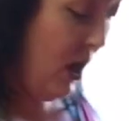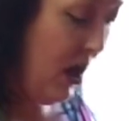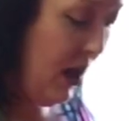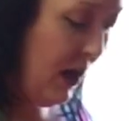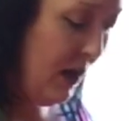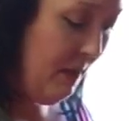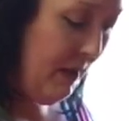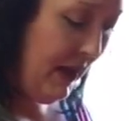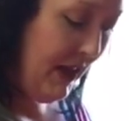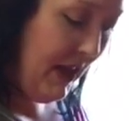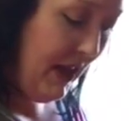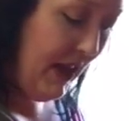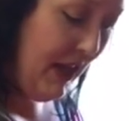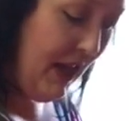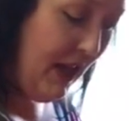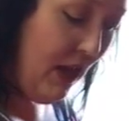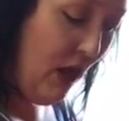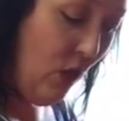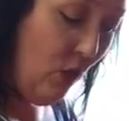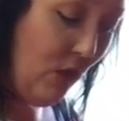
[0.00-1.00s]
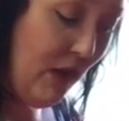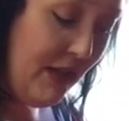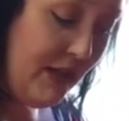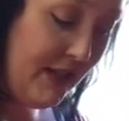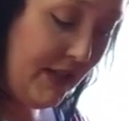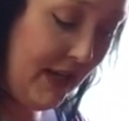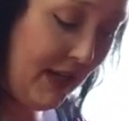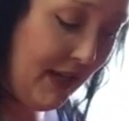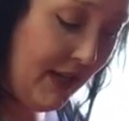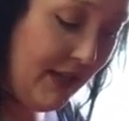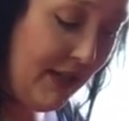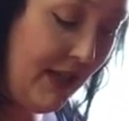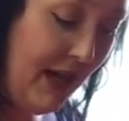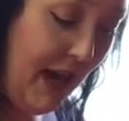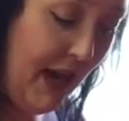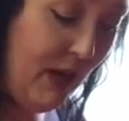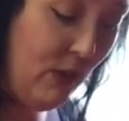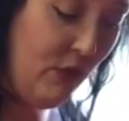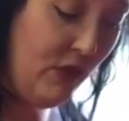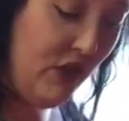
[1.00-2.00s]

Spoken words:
on making it a rustic sign,